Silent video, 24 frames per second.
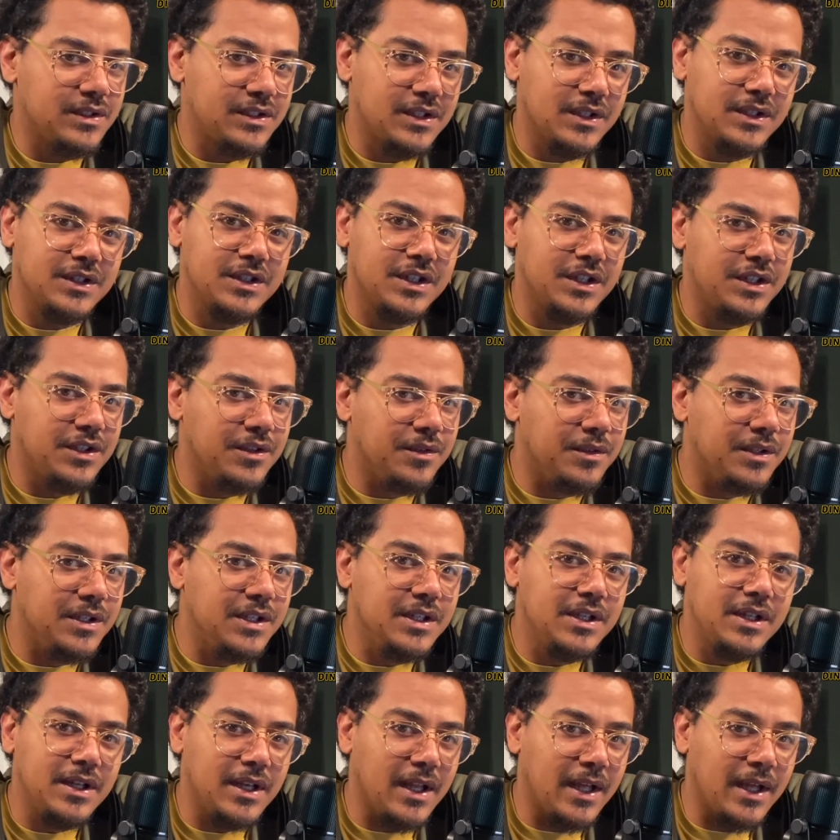a unique
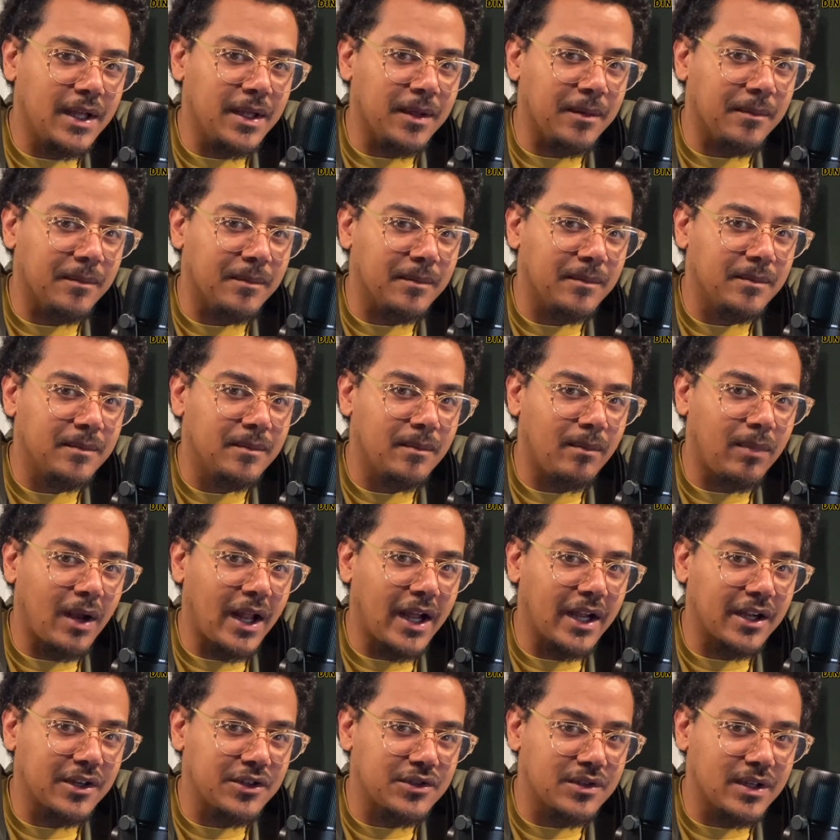name, Black
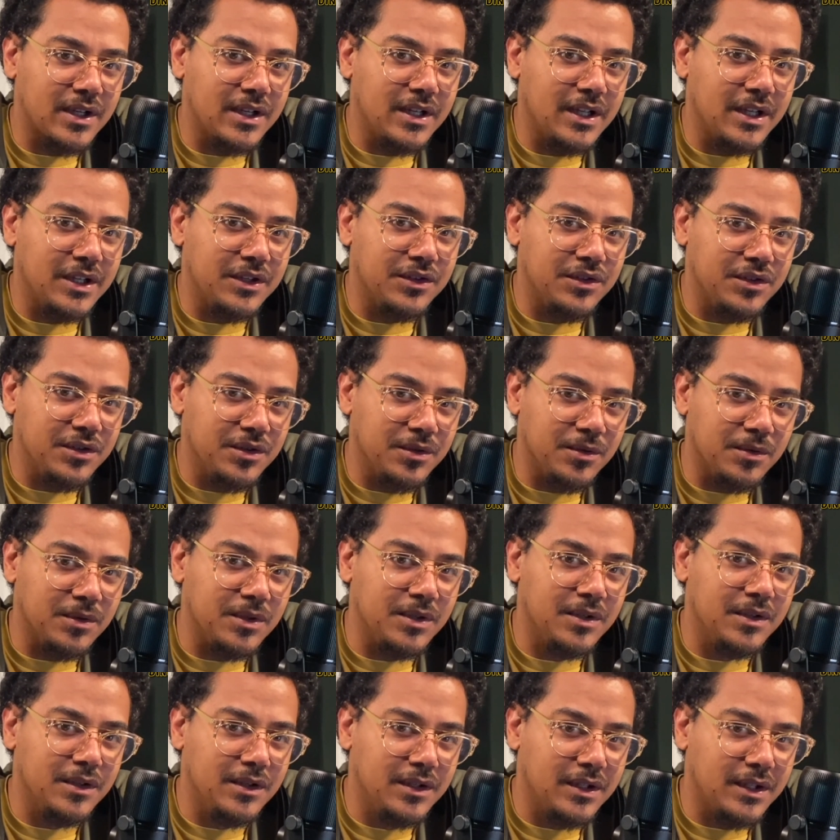Dreadhead dude.
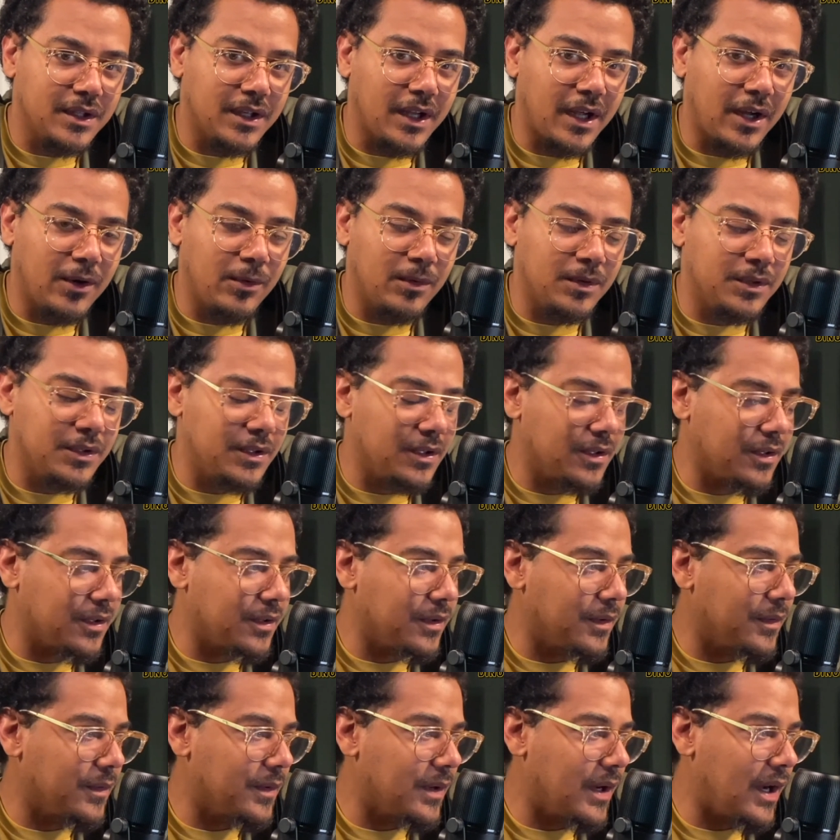I wonder
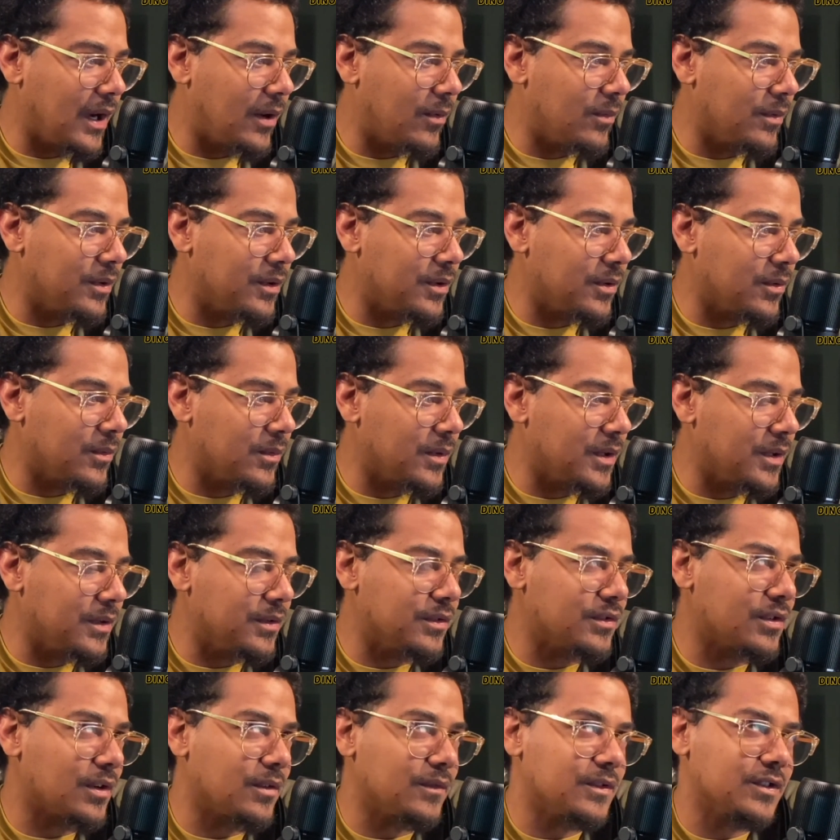what
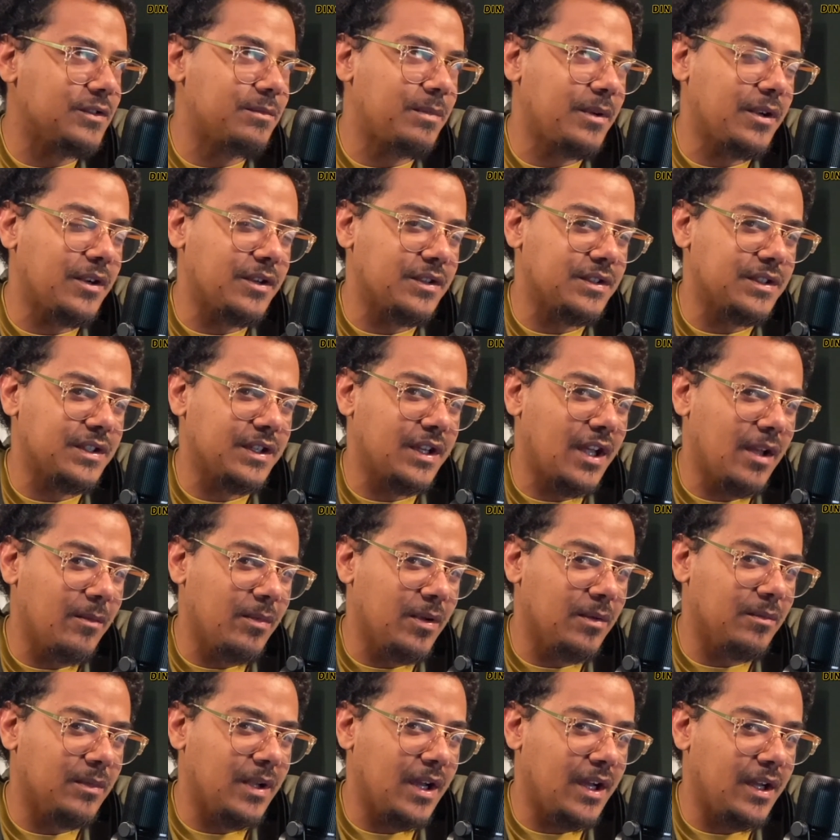drove his parents to name him
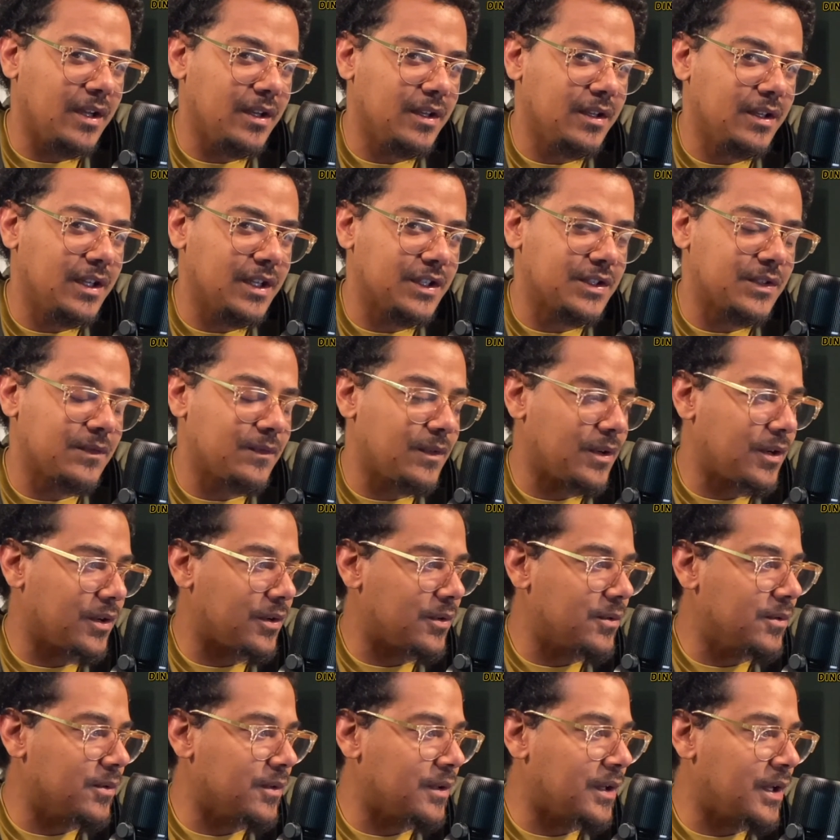that. That's a very
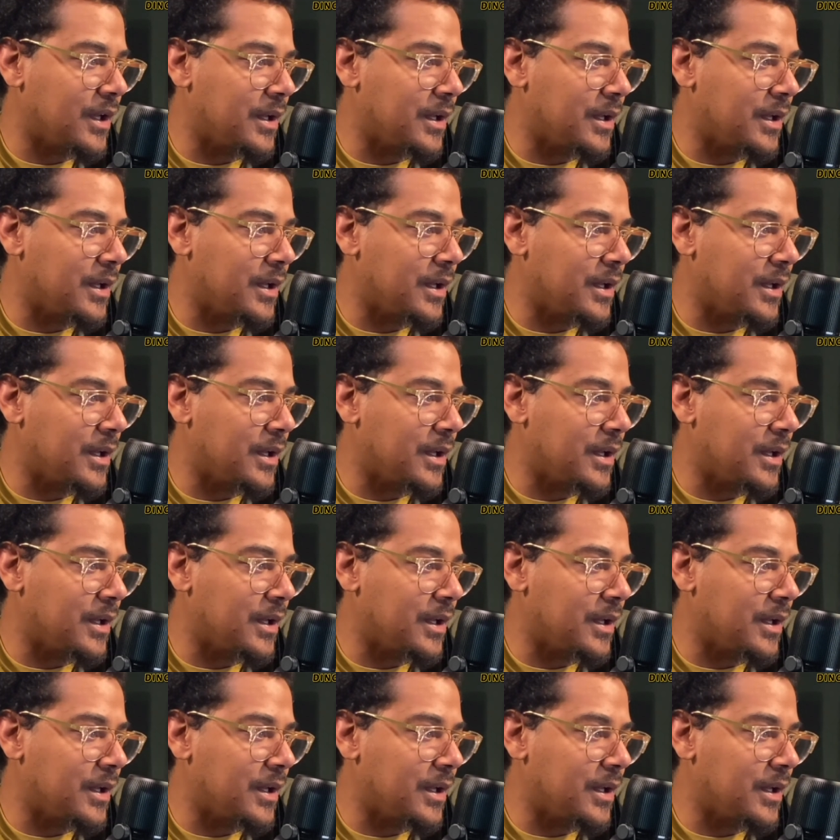cool name.